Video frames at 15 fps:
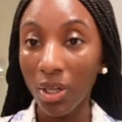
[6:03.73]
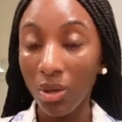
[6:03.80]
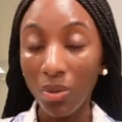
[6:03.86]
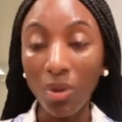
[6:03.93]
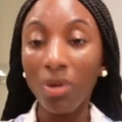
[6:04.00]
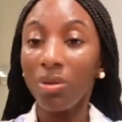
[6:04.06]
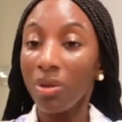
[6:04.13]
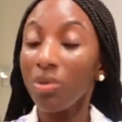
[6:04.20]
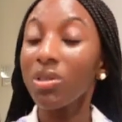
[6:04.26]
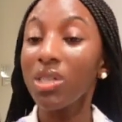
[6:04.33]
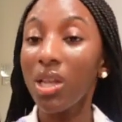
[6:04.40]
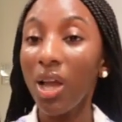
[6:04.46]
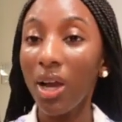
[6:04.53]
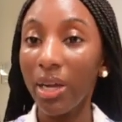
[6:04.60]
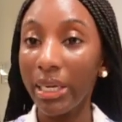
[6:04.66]
Well, there was a
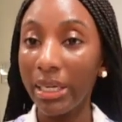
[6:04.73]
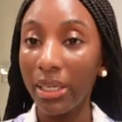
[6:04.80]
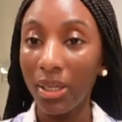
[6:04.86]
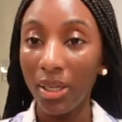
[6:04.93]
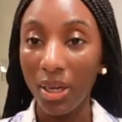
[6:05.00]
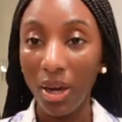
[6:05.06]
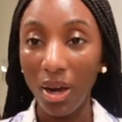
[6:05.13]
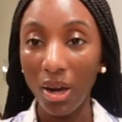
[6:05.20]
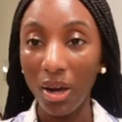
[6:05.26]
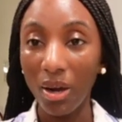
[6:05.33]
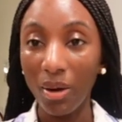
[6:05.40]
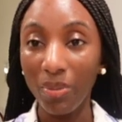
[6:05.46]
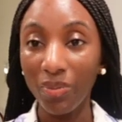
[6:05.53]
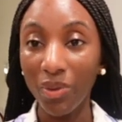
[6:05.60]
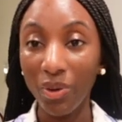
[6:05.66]
line.
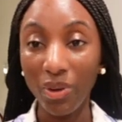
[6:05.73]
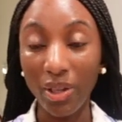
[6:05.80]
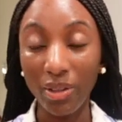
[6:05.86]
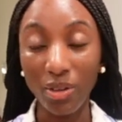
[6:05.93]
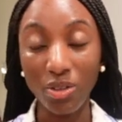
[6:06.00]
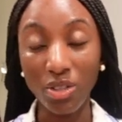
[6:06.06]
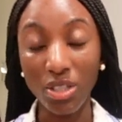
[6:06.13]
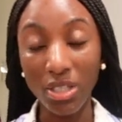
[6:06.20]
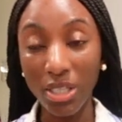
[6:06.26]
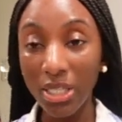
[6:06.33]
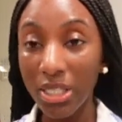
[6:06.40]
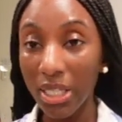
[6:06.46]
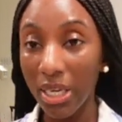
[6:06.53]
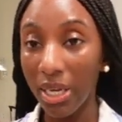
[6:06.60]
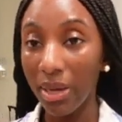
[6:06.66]
They were like, there's a
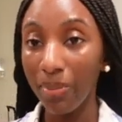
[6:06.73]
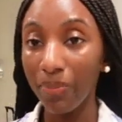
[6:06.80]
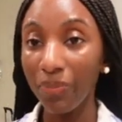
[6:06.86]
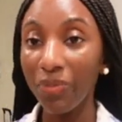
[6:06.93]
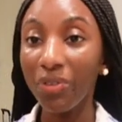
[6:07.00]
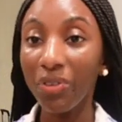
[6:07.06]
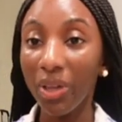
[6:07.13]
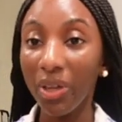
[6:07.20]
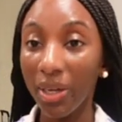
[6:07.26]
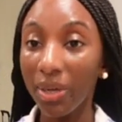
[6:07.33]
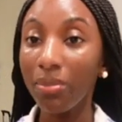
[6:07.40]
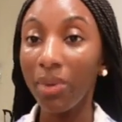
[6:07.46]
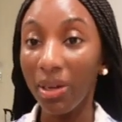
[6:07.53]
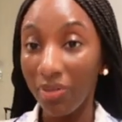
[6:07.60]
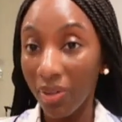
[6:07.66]
6 a.m. flight.
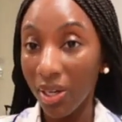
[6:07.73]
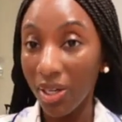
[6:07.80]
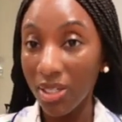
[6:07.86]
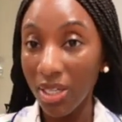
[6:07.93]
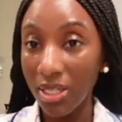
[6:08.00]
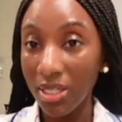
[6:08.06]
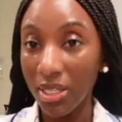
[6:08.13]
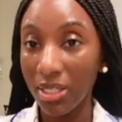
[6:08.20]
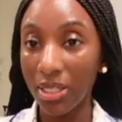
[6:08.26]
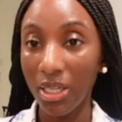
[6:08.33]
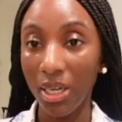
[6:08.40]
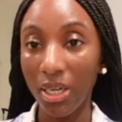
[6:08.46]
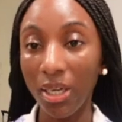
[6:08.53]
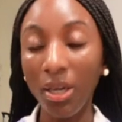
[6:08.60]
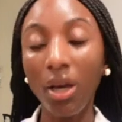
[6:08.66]
My flight is at
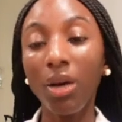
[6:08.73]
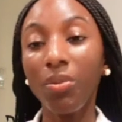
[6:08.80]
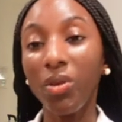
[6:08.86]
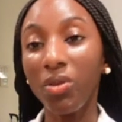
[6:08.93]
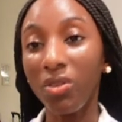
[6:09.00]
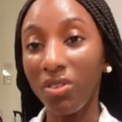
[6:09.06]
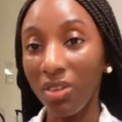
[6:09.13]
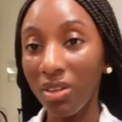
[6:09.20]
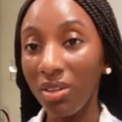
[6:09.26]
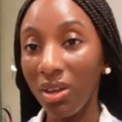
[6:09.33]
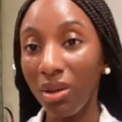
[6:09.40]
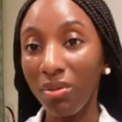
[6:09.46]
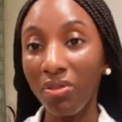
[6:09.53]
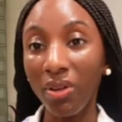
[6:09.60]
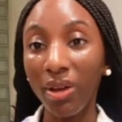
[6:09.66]
6:10. There's a 6
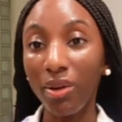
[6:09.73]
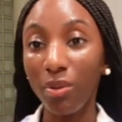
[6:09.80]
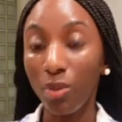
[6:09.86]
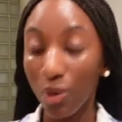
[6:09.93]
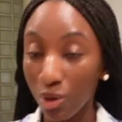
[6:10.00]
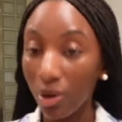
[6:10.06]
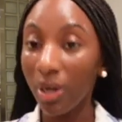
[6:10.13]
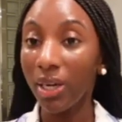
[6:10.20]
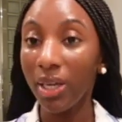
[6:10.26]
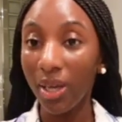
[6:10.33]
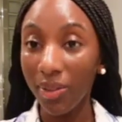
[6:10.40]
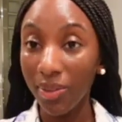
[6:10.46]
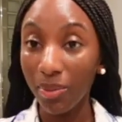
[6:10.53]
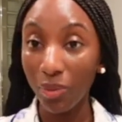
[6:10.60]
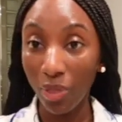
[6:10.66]
a.m. flight. We're trying to get
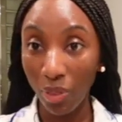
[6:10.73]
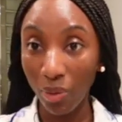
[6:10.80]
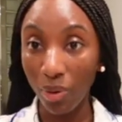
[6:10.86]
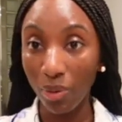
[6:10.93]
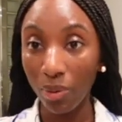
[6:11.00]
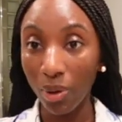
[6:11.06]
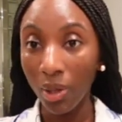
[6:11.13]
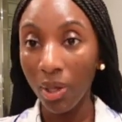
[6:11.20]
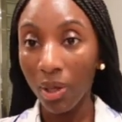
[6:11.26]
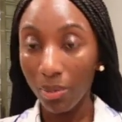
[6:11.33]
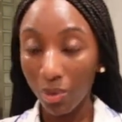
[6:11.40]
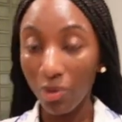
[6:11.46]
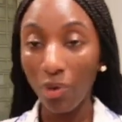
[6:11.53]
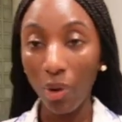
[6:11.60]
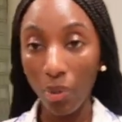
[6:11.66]
them through
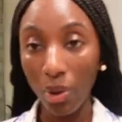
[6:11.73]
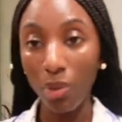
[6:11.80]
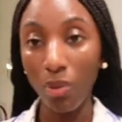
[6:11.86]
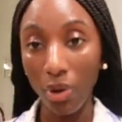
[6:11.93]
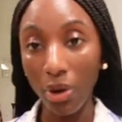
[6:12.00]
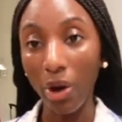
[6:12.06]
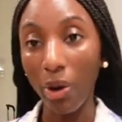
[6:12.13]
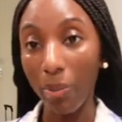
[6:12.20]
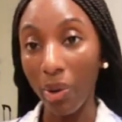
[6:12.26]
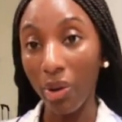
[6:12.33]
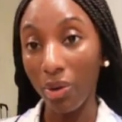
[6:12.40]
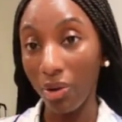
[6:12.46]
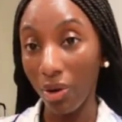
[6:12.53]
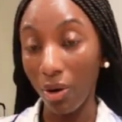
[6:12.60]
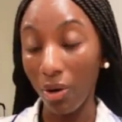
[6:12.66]
before we worry
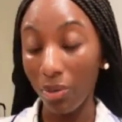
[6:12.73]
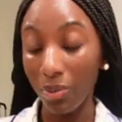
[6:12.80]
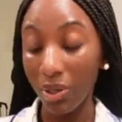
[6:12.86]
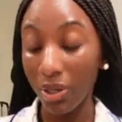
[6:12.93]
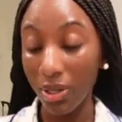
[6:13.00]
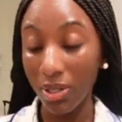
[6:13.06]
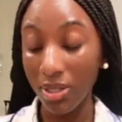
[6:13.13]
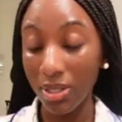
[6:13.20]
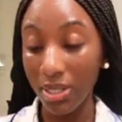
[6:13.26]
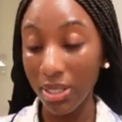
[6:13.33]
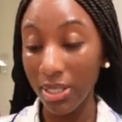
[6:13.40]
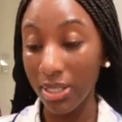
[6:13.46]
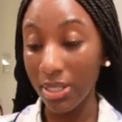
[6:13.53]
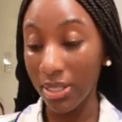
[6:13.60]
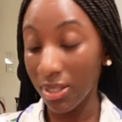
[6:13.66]
about y'all because
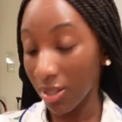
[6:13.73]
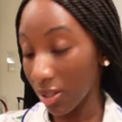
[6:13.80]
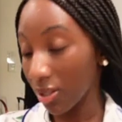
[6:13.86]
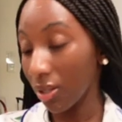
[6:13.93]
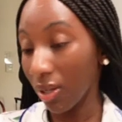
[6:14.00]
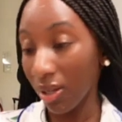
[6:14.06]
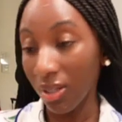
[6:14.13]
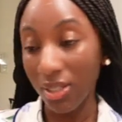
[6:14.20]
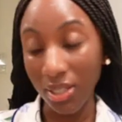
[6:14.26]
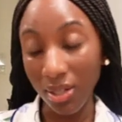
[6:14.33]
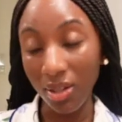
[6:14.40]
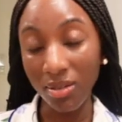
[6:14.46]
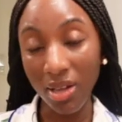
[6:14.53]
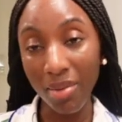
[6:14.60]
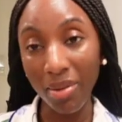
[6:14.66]
at
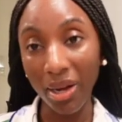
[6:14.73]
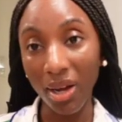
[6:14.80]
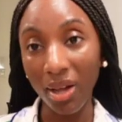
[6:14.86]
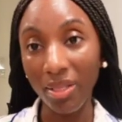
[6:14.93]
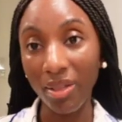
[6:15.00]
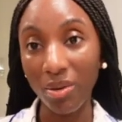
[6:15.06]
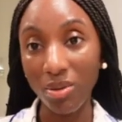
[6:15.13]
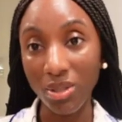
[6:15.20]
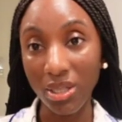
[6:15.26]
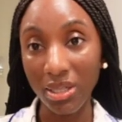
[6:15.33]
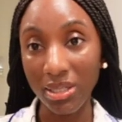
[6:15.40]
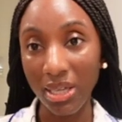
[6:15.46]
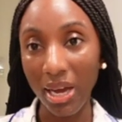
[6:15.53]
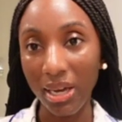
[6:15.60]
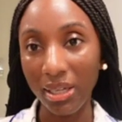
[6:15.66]
the time I got there was
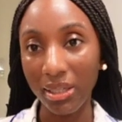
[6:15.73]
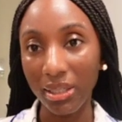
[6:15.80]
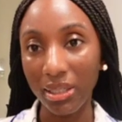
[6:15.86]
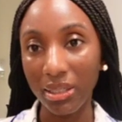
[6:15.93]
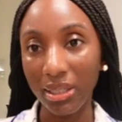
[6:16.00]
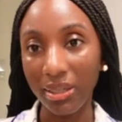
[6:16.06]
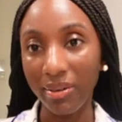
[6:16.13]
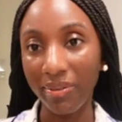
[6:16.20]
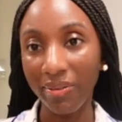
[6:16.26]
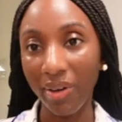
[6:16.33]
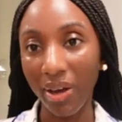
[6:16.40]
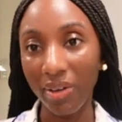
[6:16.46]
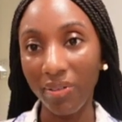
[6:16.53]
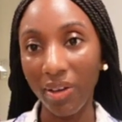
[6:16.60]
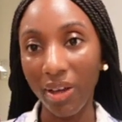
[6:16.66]
exactly like
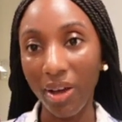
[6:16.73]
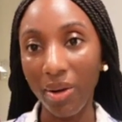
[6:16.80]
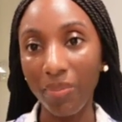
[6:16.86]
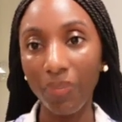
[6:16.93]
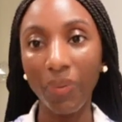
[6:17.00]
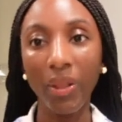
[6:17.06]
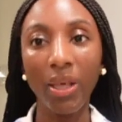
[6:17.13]
5 a.m.